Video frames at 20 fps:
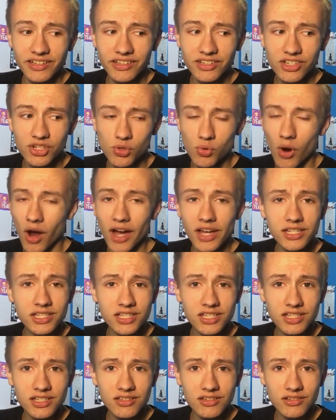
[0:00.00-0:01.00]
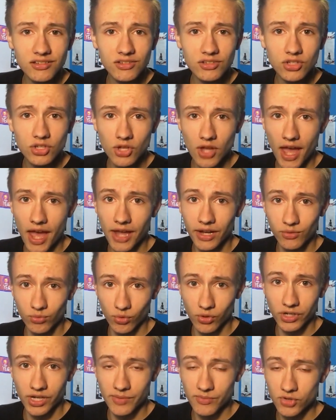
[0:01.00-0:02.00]
to us. To
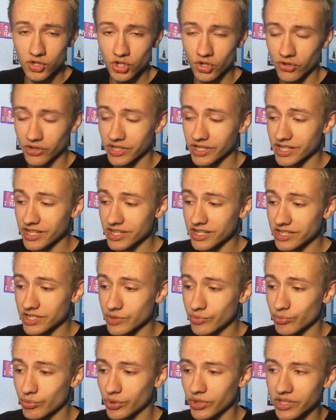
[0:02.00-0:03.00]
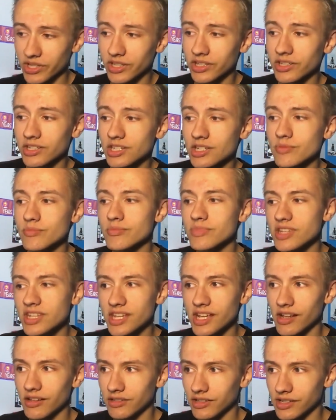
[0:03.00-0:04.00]
Edward, I'm sure he is, but to
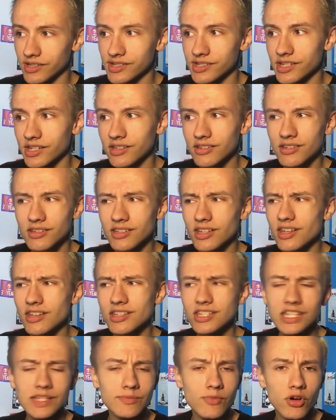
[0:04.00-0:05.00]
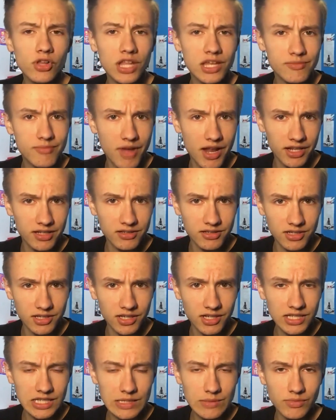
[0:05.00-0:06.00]
me, at least, it didn't seem all that menacing.
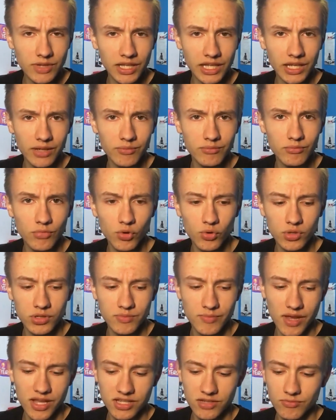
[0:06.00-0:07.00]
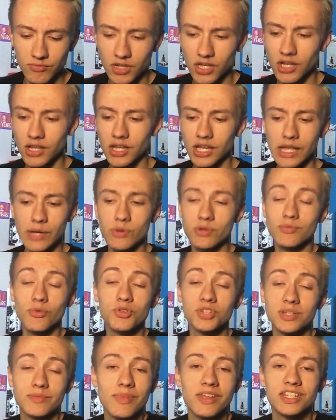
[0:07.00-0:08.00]
It seemed like it was
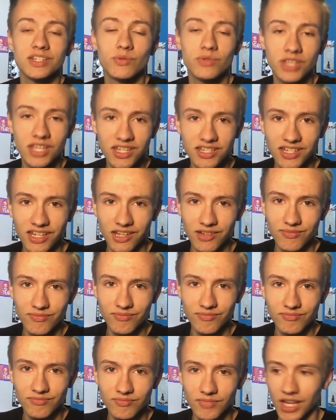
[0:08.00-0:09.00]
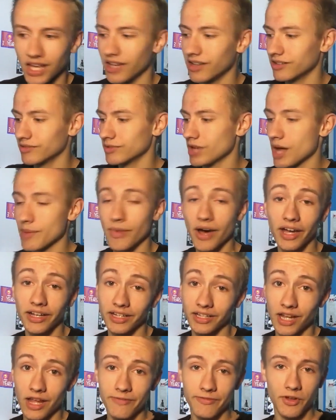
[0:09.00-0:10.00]
mostly messing with his head, and not mine,
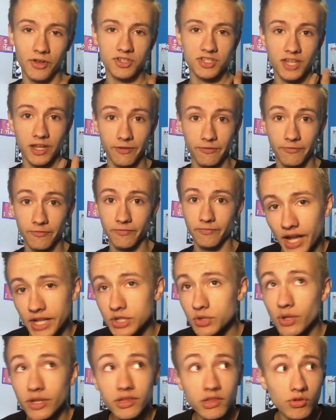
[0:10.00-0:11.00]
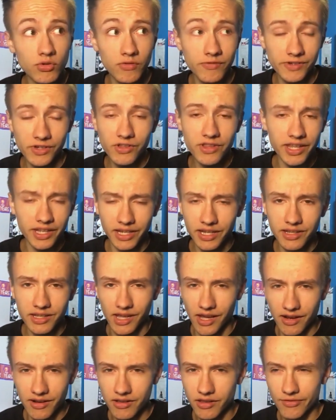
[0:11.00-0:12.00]
and I felt safe. I do like the reveal that in the
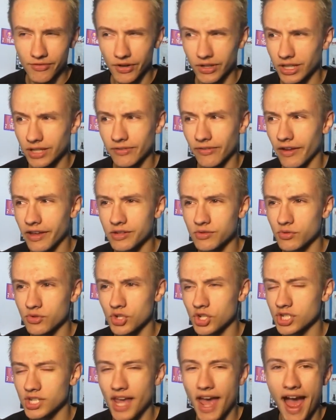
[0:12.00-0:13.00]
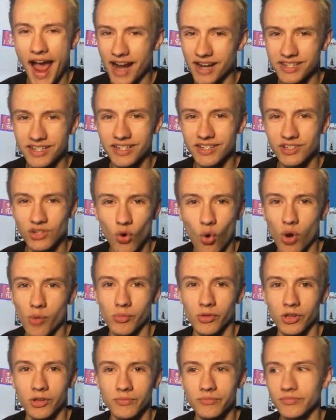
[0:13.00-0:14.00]
end, the friendly face was just acting
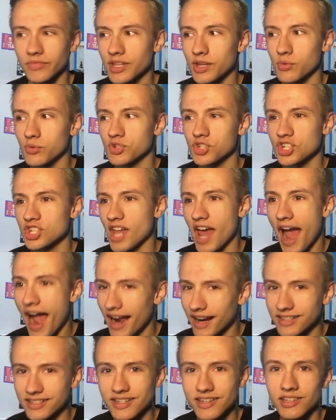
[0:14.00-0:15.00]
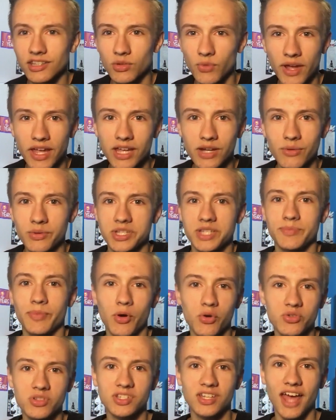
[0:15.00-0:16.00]
normal. It was just acting the way it was
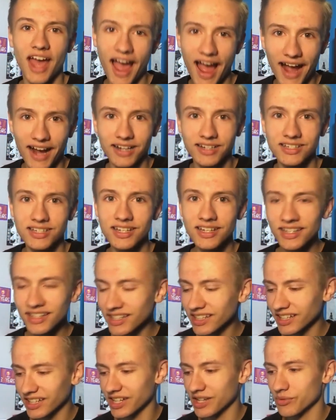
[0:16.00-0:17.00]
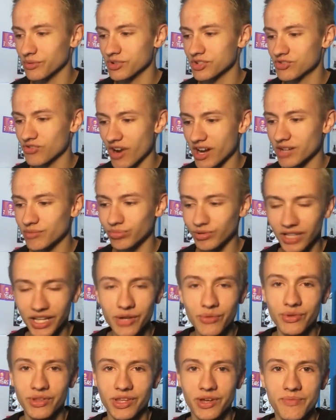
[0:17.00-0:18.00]
supposed to act. It was trying to play
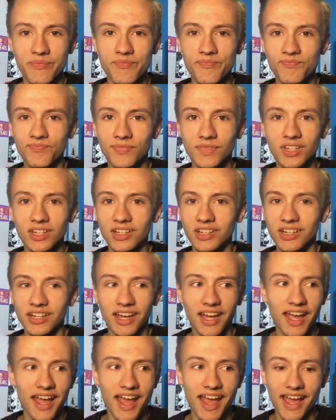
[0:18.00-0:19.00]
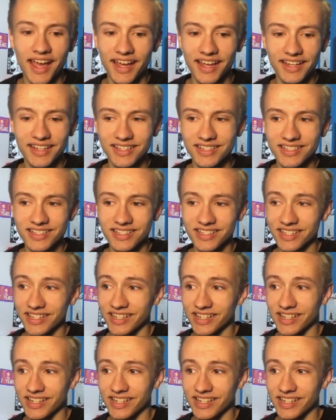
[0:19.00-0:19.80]
with him. And